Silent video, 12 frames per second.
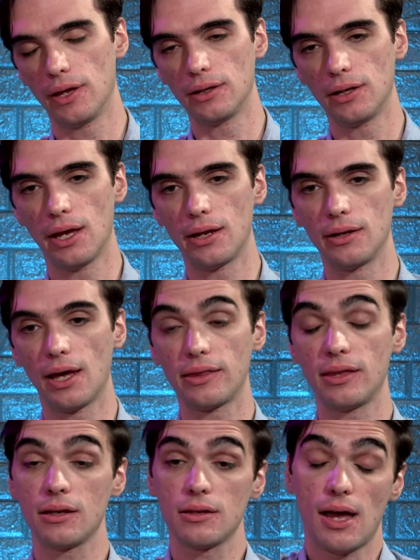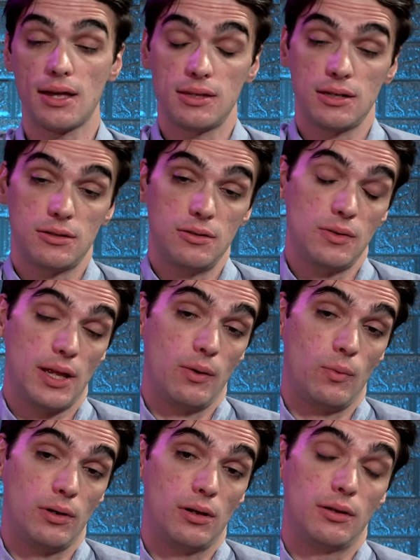And I think too, like,
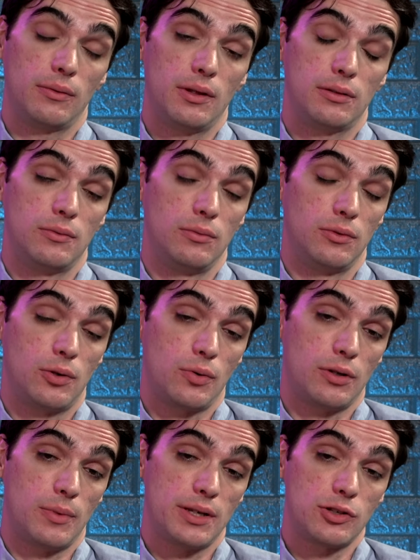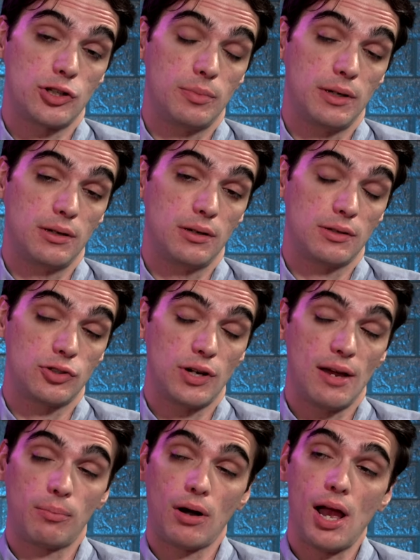what the Coquitlam residents should
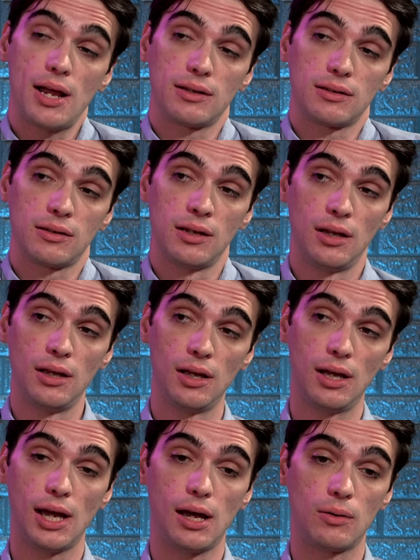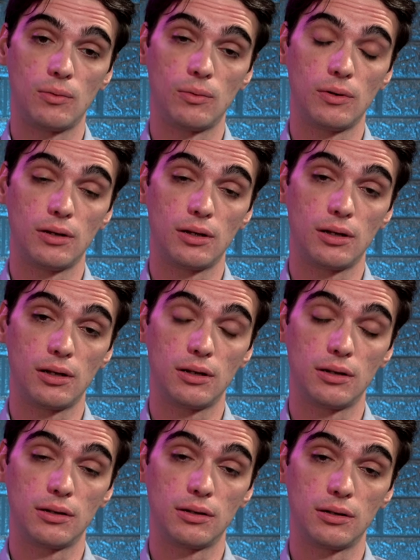have pride in
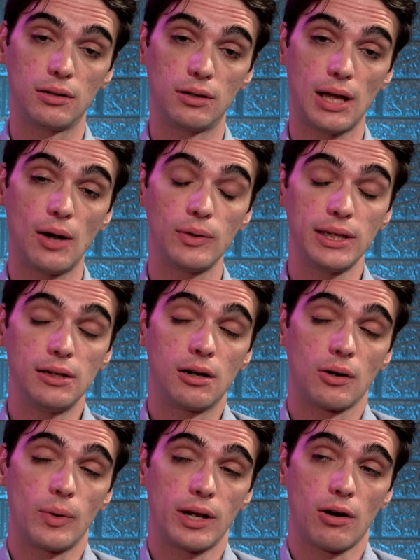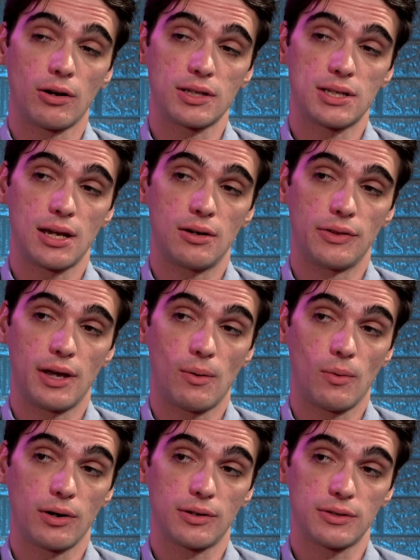how eager we are to take on that
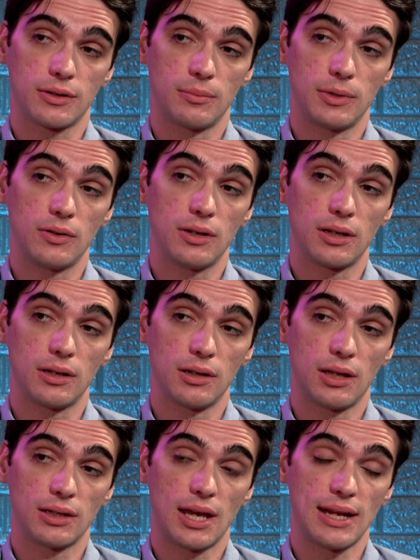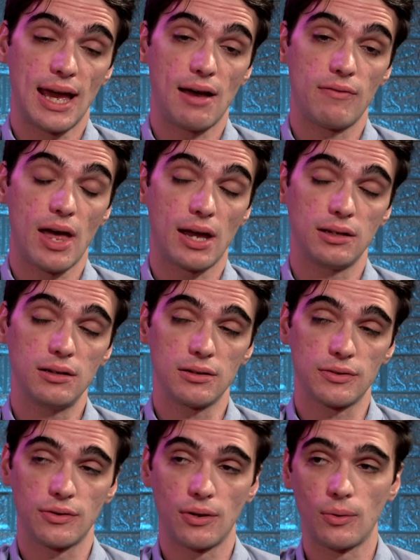work as a community and have that here.
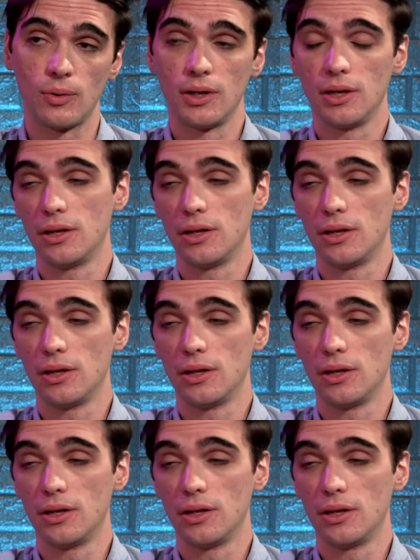So